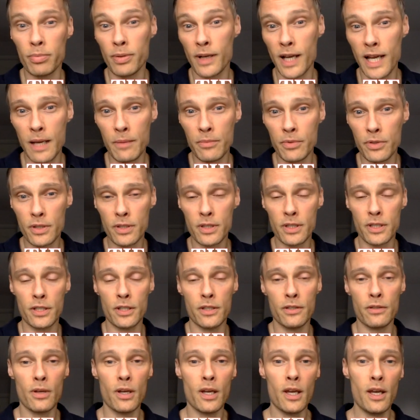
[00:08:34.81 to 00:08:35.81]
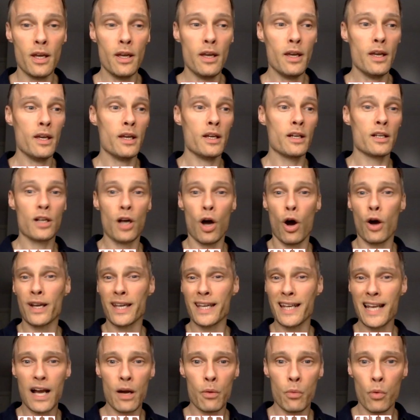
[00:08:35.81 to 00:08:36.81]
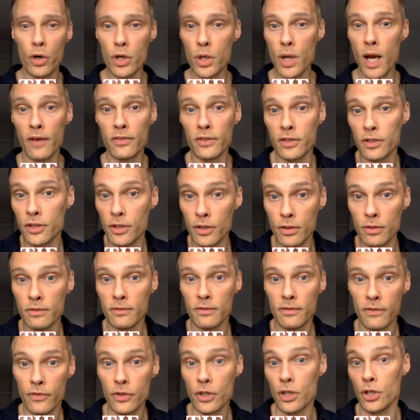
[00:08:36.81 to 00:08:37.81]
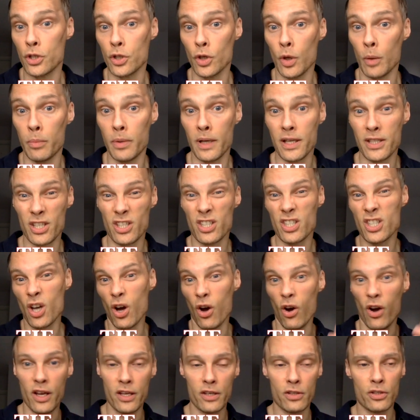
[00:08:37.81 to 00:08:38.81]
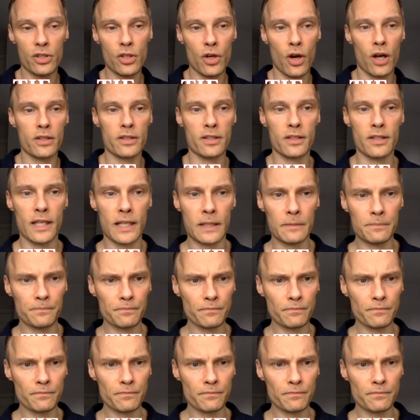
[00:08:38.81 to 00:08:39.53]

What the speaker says: Perhaps you can't get out what you have to do for your job. That's a tie. You're tied to that.